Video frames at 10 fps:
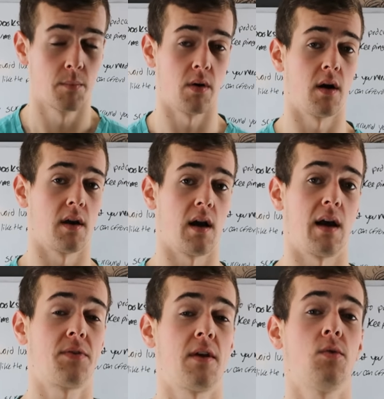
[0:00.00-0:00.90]
But uh,
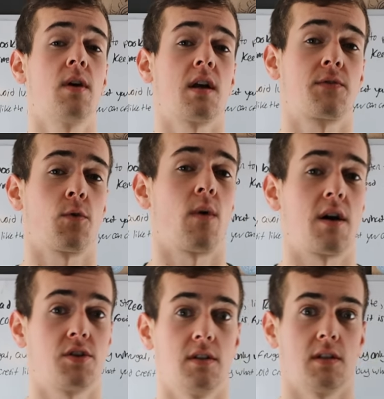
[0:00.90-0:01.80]
I thank you guys for
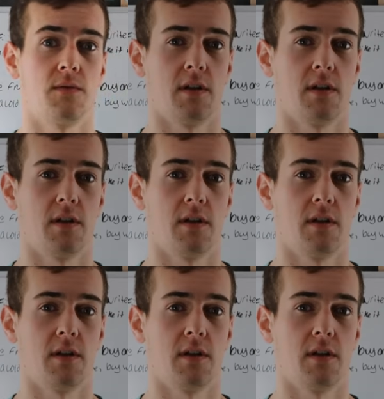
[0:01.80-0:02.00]
watching this